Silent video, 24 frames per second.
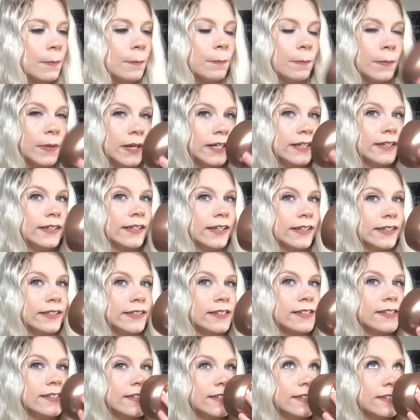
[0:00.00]
but it
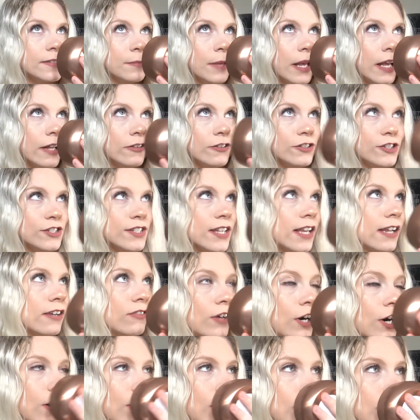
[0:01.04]
does smell just like
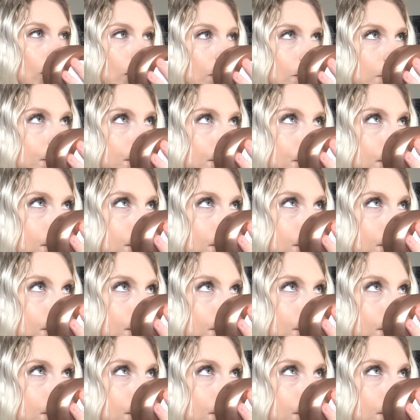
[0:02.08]
fall.